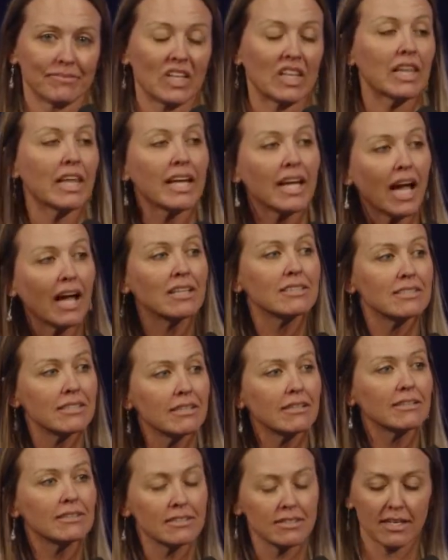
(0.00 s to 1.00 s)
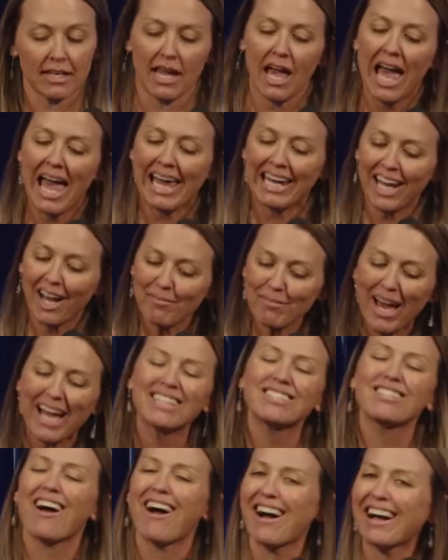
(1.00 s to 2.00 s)
Like, seriously. And I'm
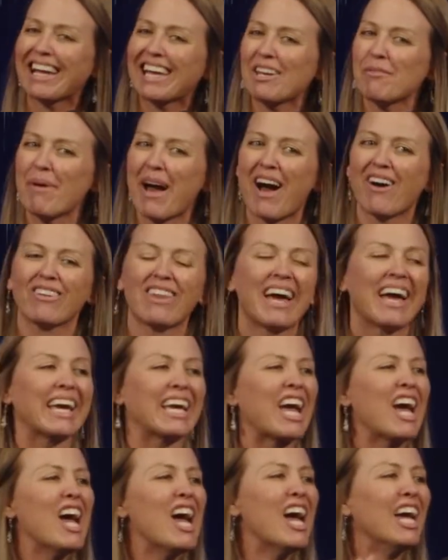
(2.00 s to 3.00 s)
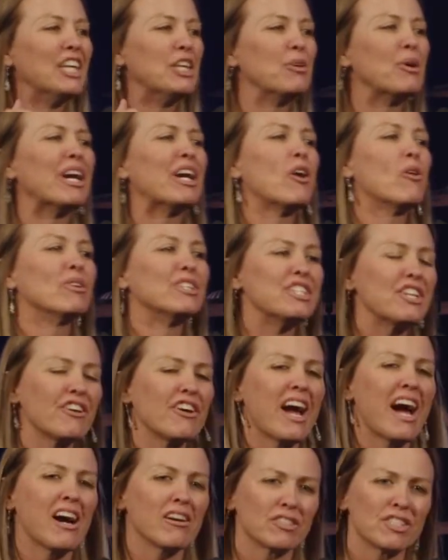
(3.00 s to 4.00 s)
not talking about like, you can go into your
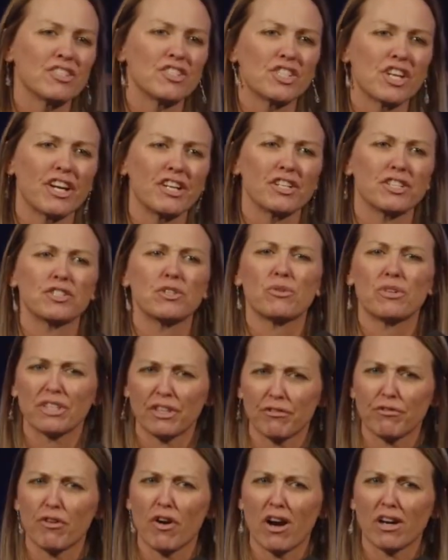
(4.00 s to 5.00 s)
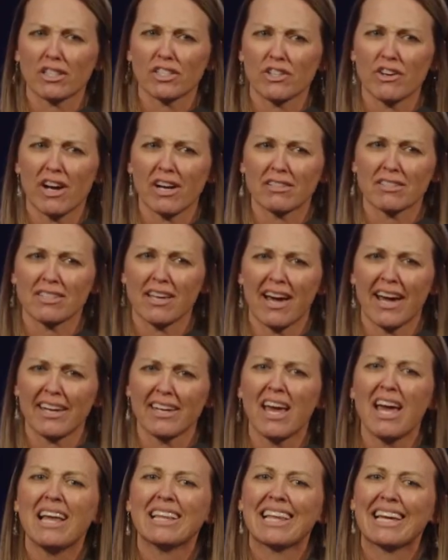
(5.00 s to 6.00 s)
house and shut your door and the frogs are outside.
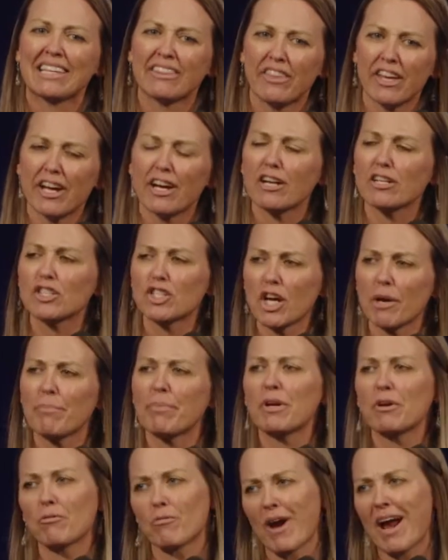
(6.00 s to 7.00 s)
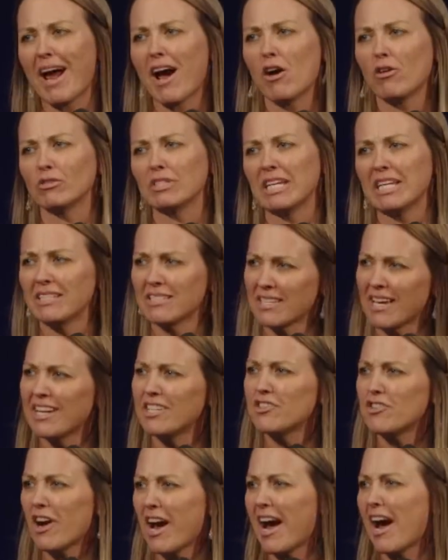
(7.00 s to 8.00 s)
Like, they're jumping around
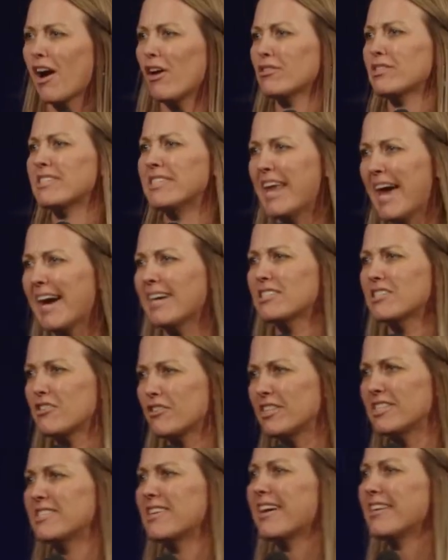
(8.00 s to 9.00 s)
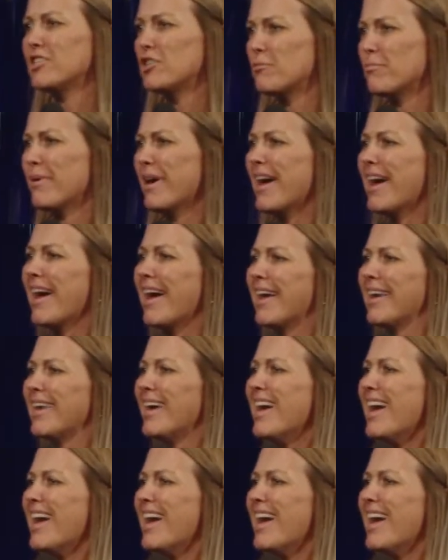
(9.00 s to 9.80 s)
inside your house. Gnats are inside your bed.